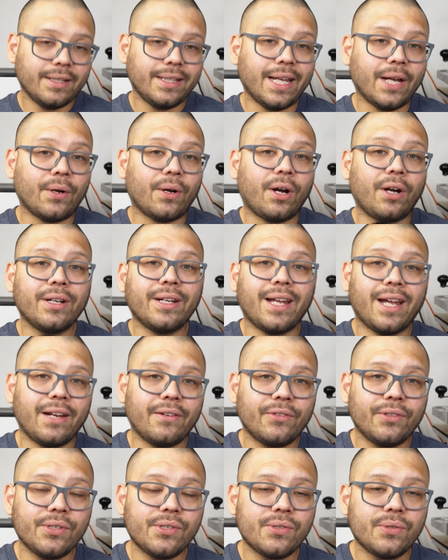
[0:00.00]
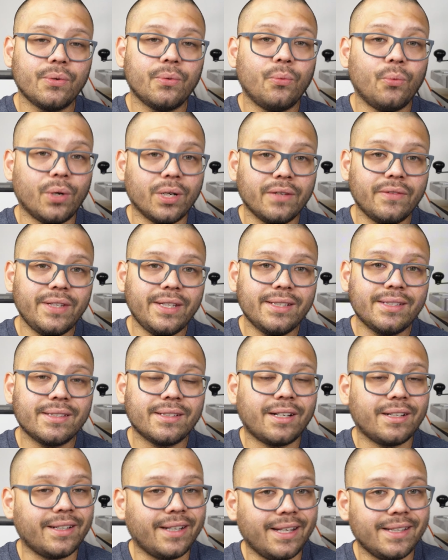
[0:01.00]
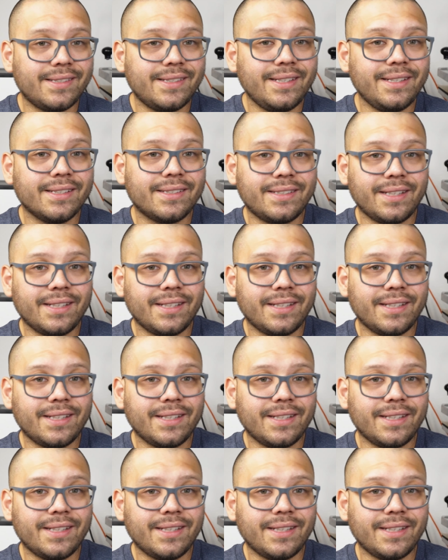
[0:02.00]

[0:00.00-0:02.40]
Now, on average, one of these on Etsy is